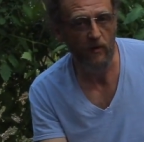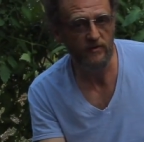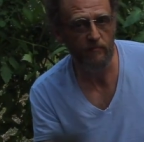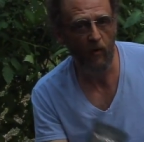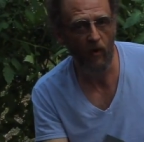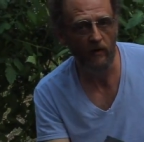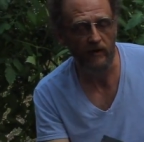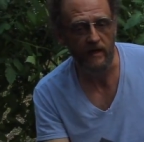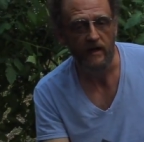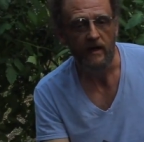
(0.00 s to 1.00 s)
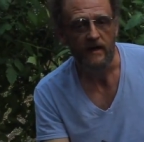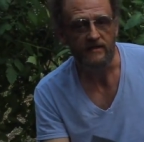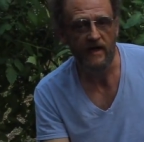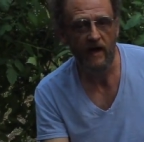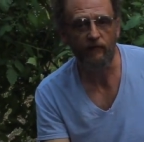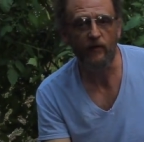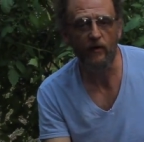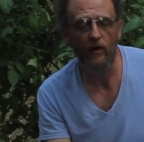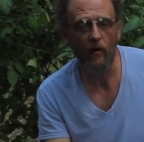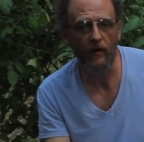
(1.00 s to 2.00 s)
most importantly is to have
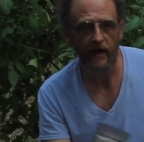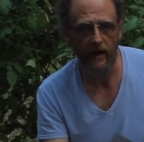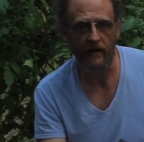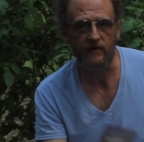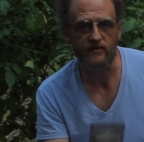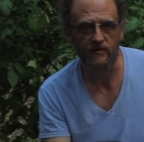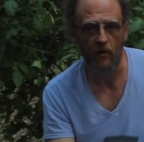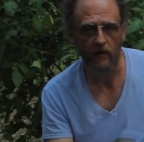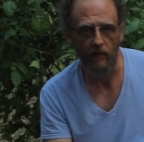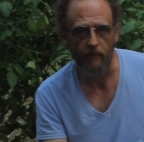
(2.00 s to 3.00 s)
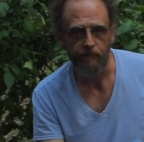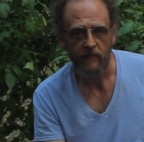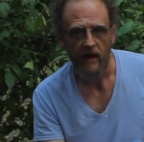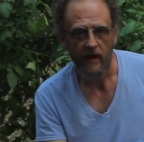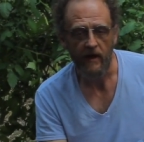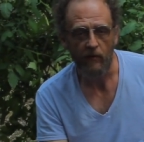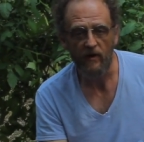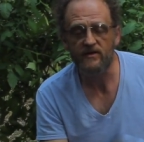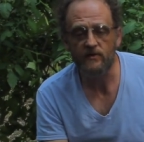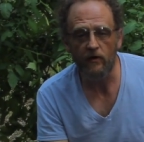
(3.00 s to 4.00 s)
good organic soil. And
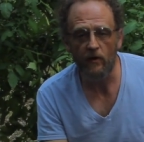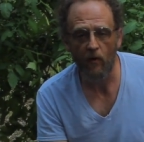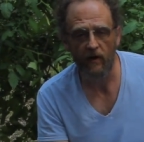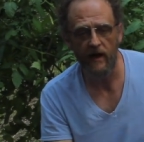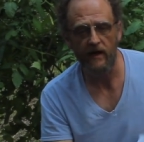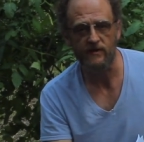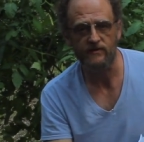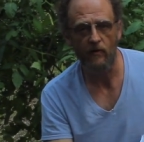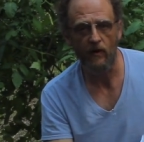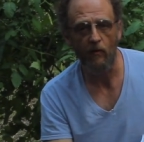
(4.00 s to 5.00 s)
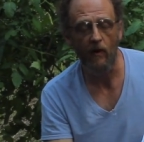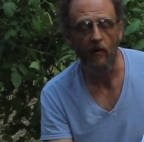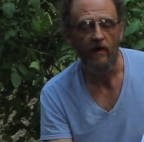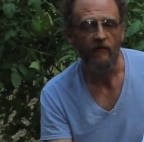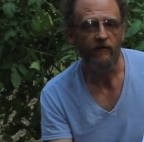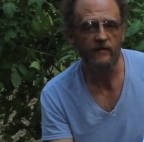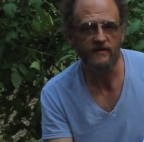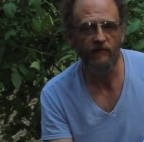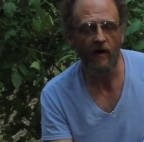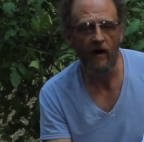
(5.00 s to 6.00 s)
what is good organic soil? Well,
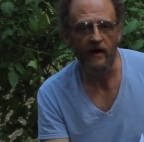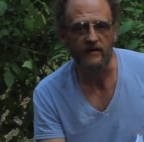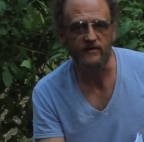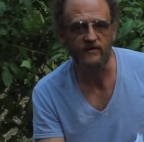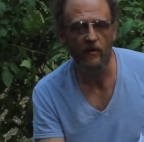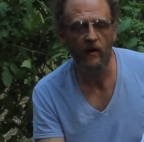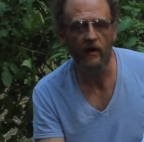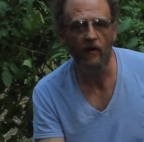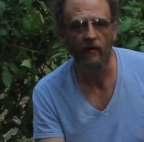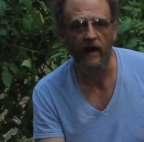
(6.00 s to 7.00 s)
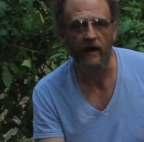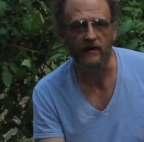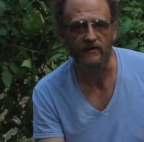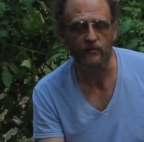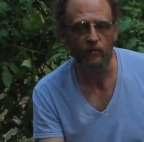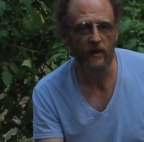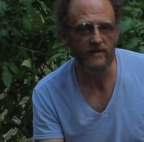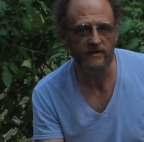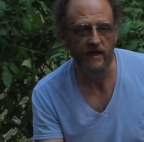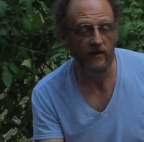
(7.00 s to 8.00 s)
first of all, it's soil that is
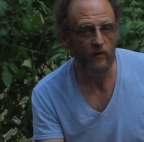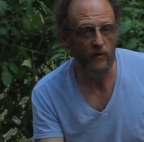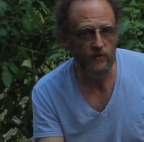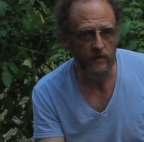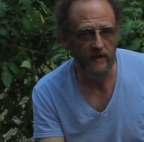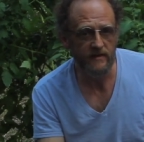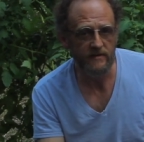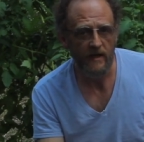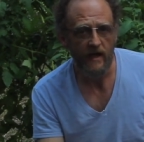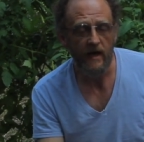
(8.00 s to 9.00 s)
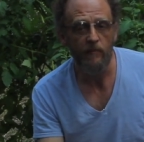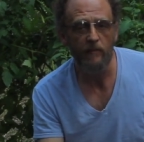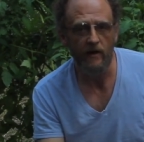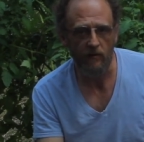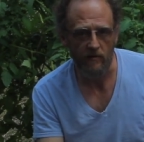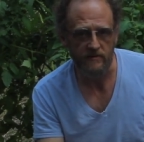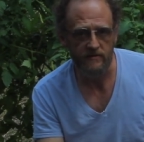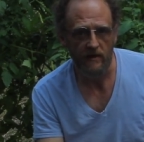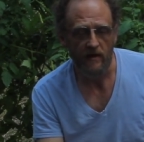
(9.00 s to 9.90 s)
rich in nutrients and minerals.